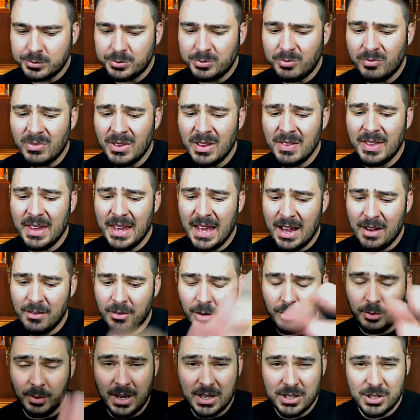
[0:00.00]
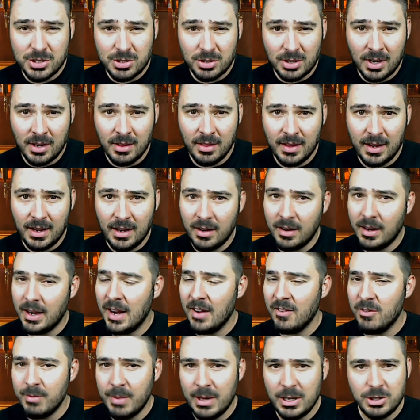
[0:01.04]
They have a restaurant there.
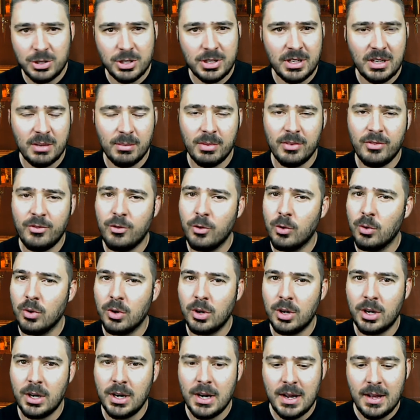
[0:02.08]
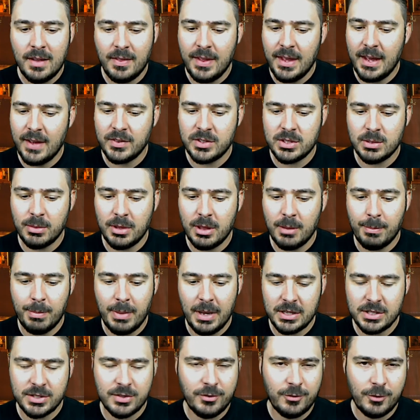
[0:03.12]
I've mentioned it before. They have some of the
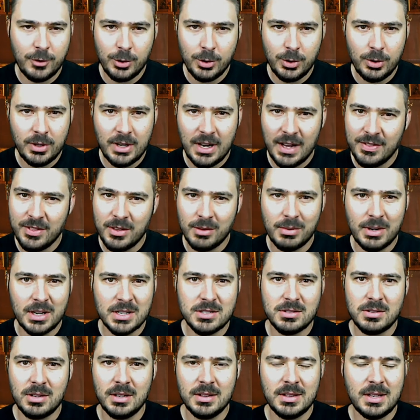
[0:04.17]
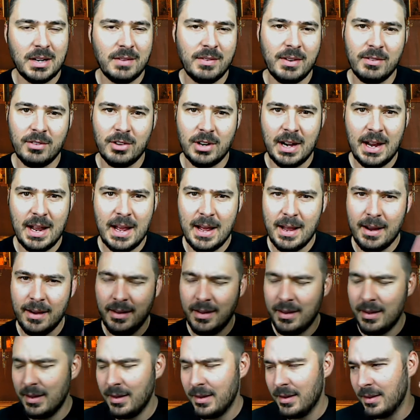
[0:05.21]
best food at the restaurant that I've ever had.
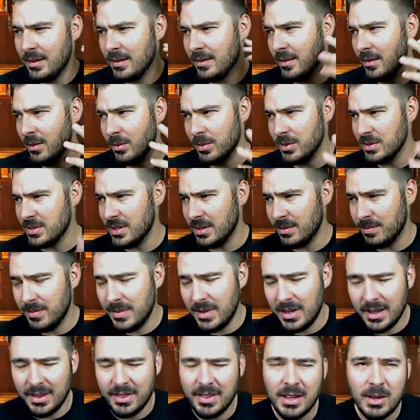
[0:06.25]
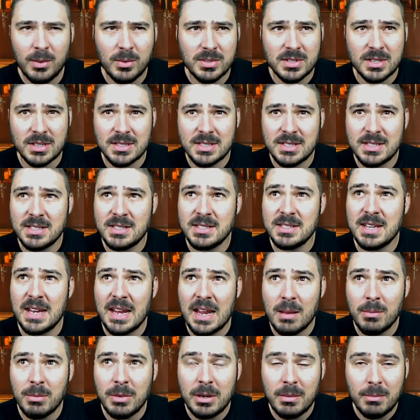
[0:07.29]
There was a
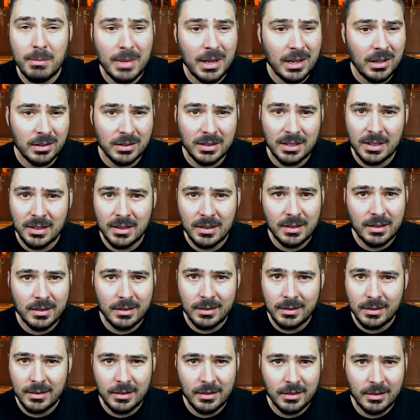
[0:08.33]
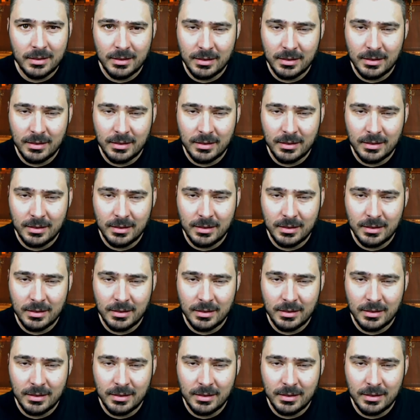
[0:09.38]
salmon melt. Oh